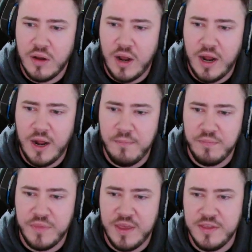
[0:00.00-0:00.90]

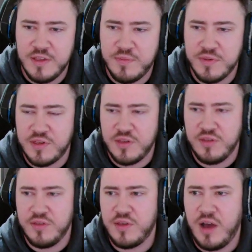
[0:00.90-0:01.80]
In these
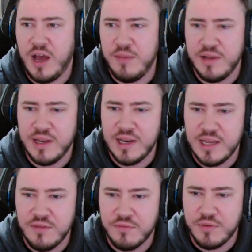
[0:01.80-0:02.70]
positions, I
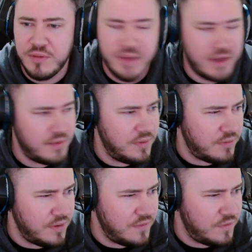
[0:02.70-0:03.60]
believe we mix
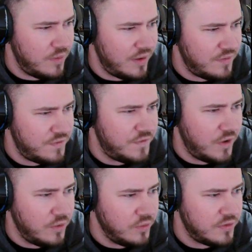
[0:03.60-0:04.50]
between 4-bet
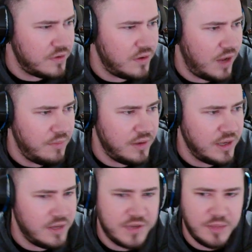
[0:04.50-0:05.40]
fold. I
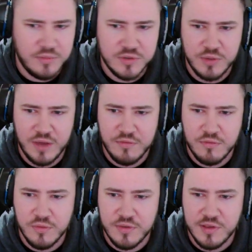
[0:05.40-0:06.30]
believe table 2. We have
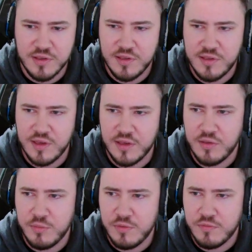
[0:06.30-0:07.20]
rolled 66,
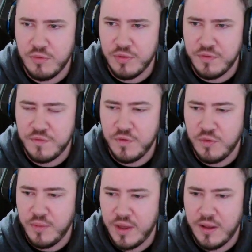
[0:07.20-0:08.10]
so we've rolled the
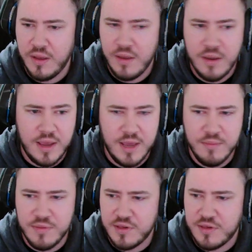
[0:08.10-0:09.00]
4-bet in
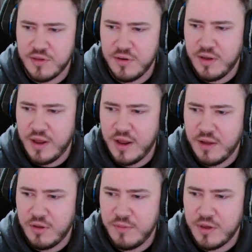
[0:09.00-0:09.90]
position. I'm going
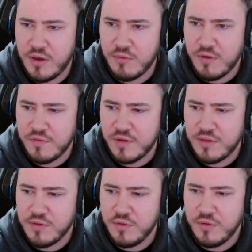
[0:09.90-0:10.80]
to be going roughly
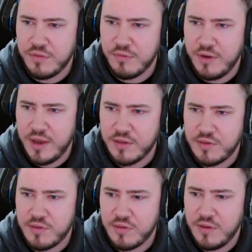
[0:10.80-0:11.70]
sort of
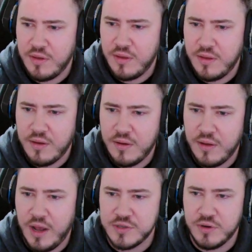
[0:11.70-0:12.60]
3x.
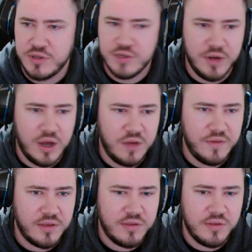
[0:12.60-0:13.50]
Sorry,
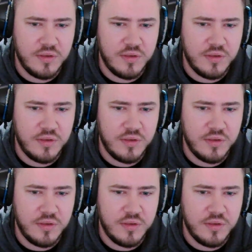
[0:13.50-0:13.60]
2.5x.